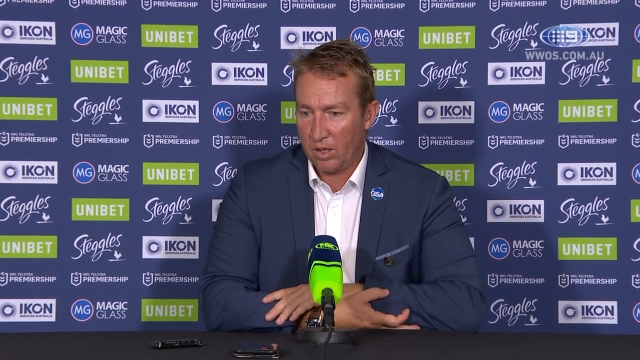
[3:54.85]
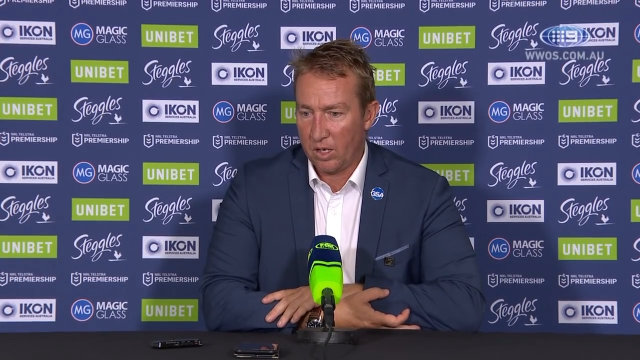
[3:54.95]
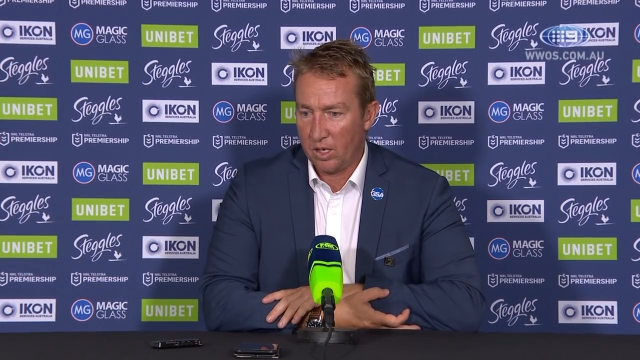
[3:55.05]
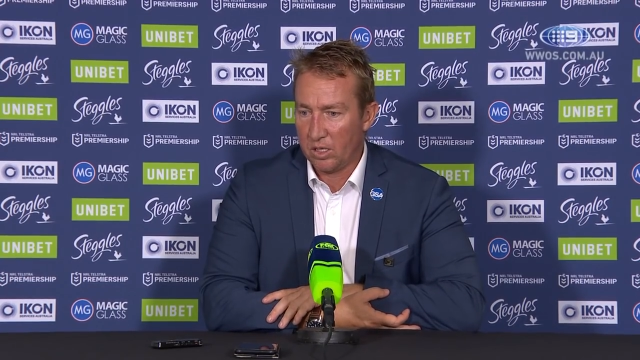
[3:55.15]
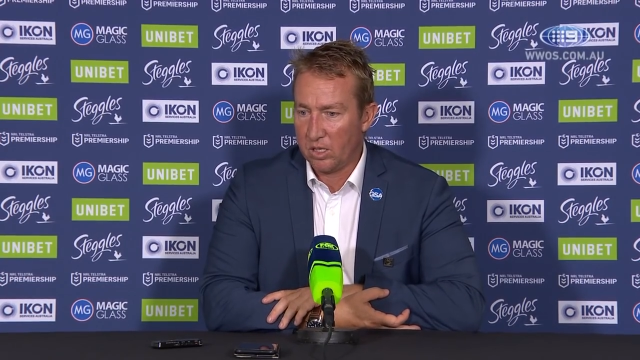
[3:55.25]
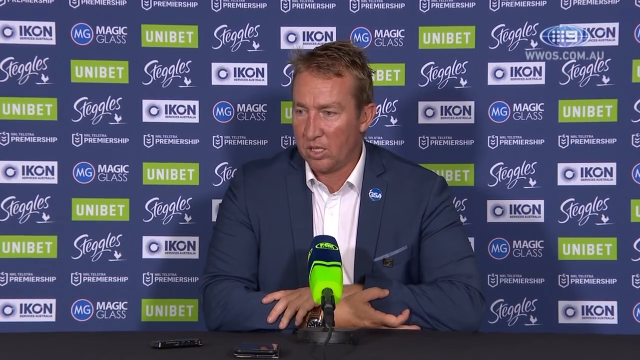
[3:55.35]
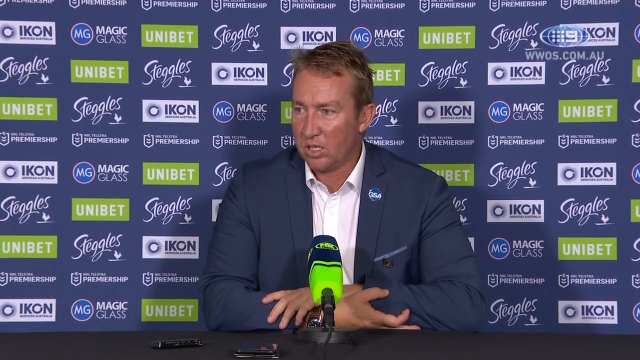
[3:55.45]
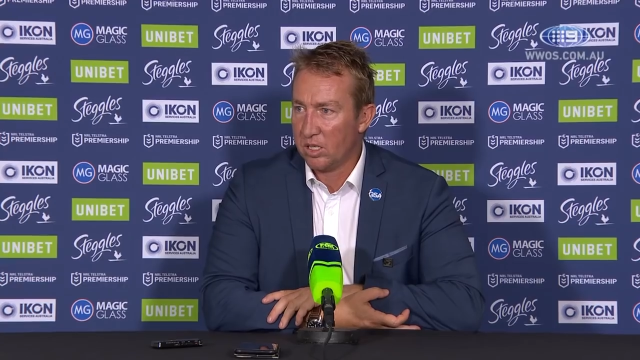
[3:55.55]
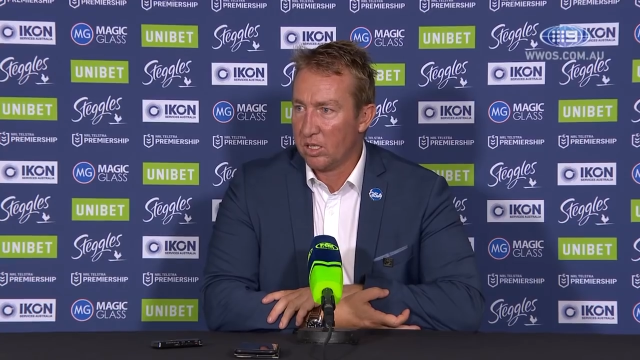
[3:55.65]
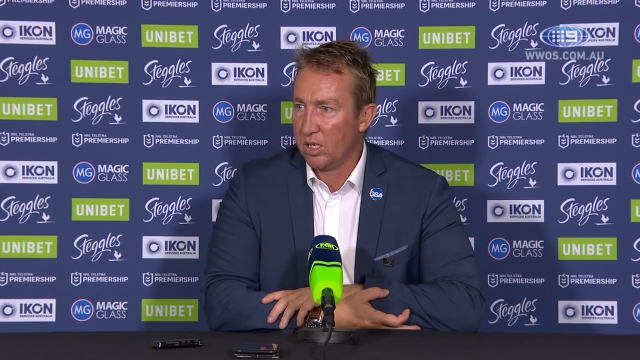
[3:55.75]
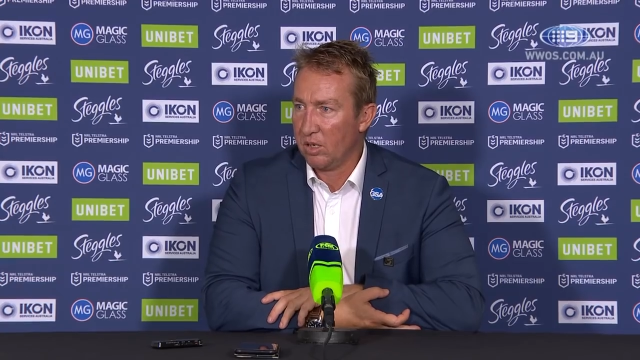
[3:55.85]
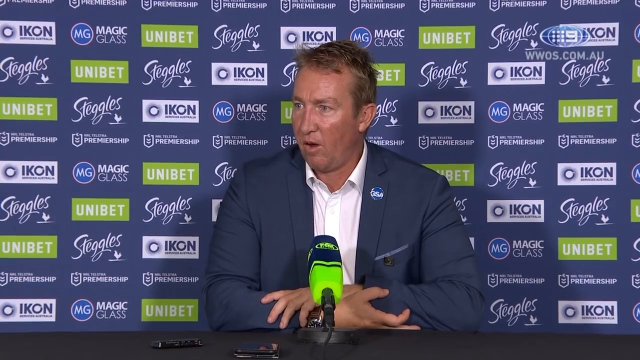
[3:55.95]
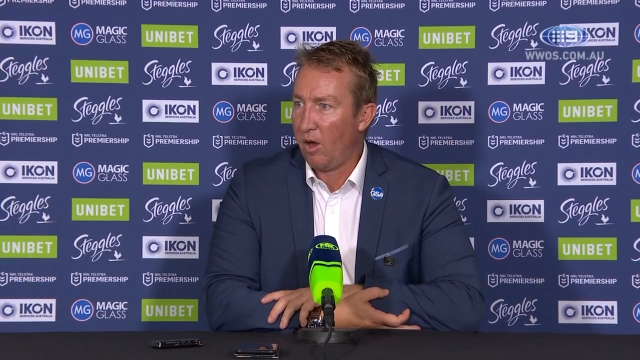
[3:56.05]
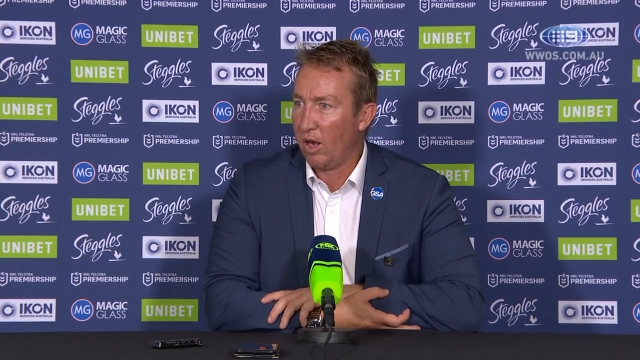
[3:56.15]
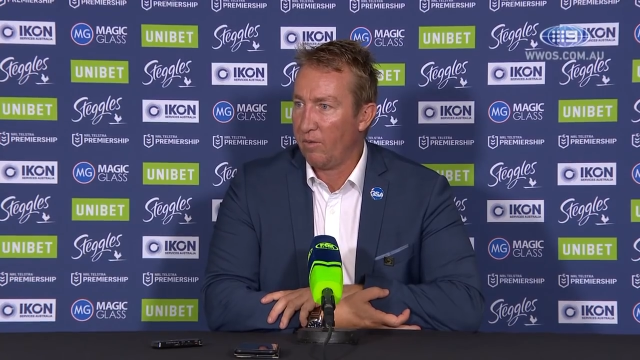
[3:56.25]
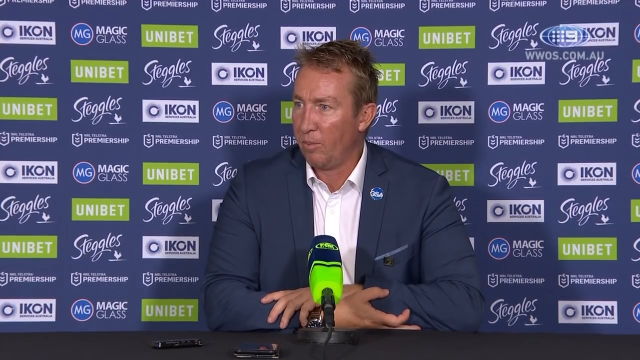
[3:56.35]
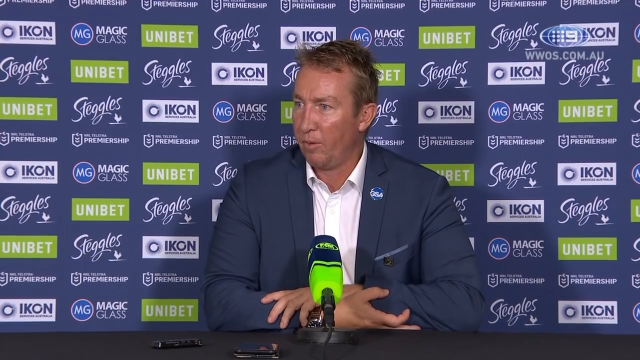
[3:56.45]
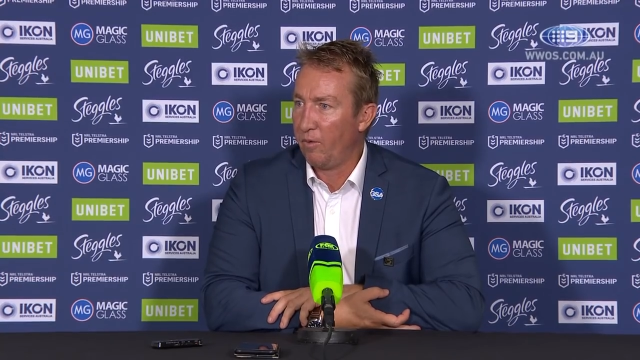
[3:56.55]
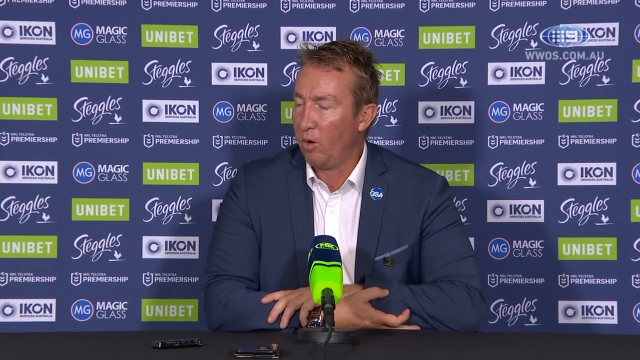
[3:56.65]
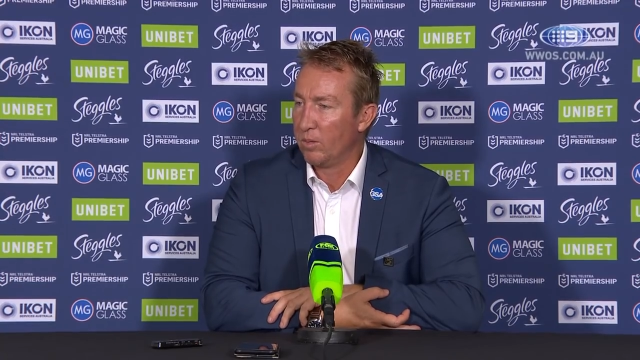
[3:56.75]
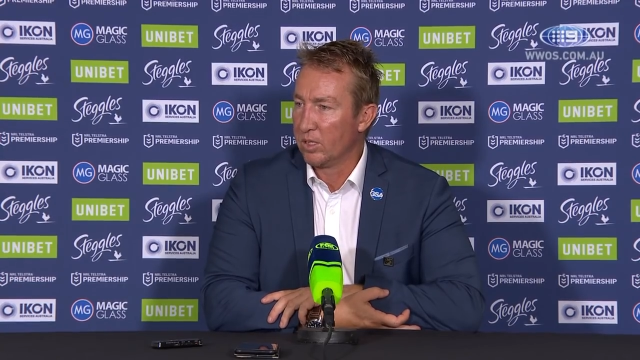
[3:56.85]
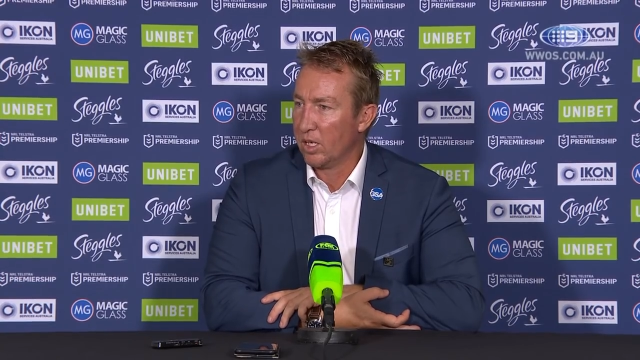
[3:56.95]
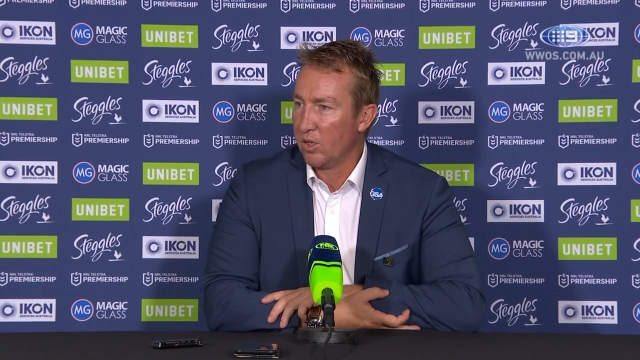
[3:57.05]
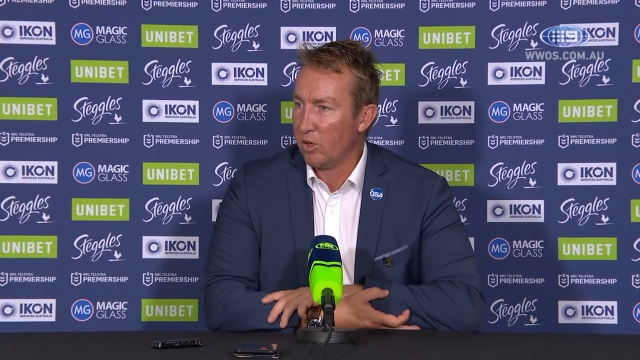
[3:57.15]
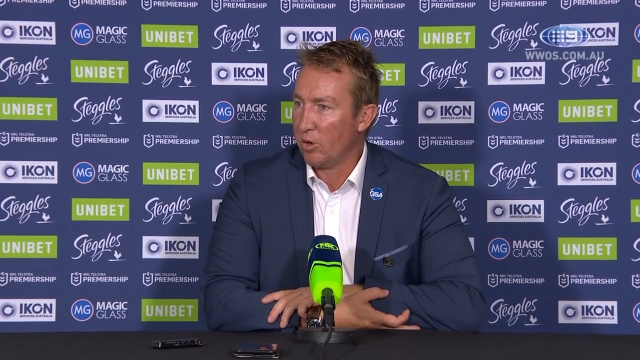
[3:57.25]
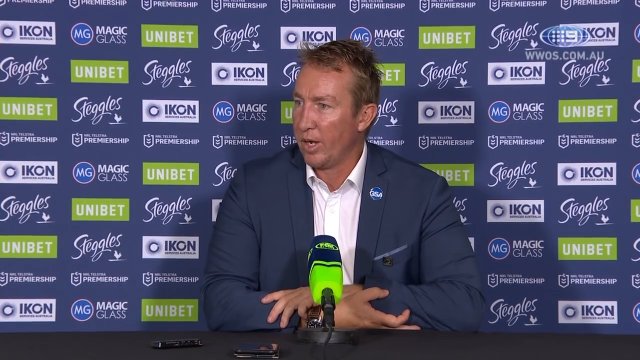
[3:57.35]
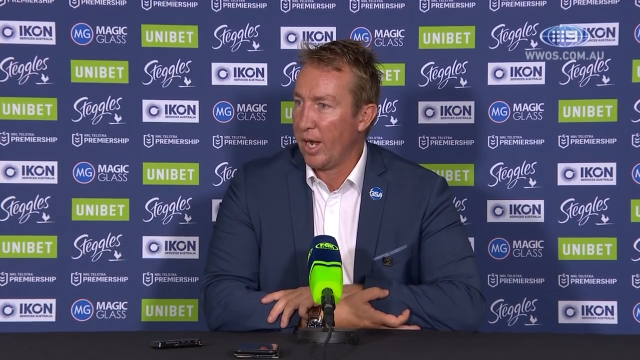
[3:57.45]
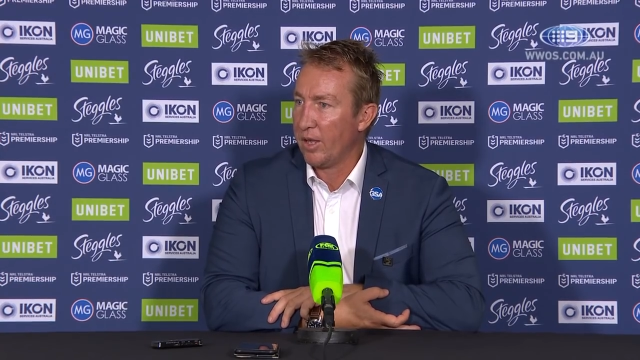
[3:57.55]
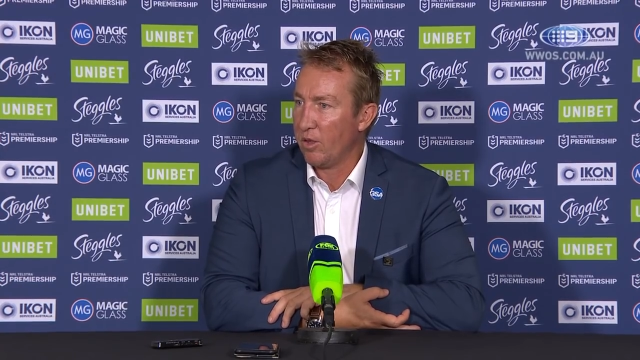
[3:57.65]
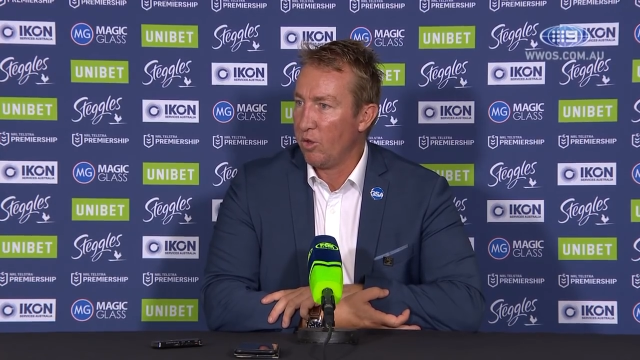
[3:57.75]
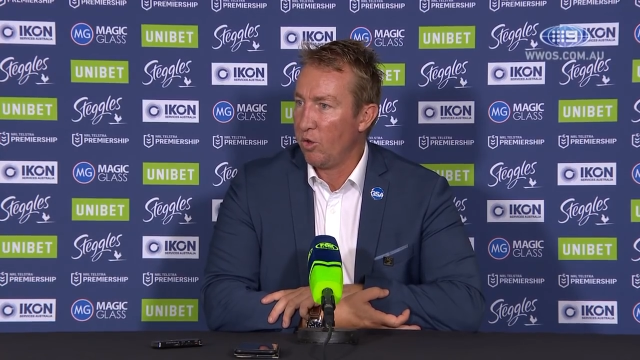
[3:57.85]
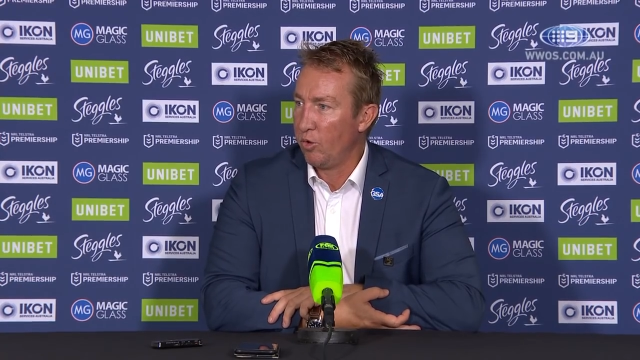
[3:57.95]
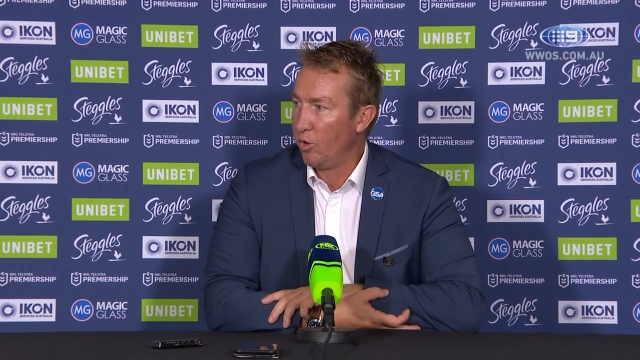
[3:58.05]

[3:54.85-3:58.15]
the consistency of high level performance and you create new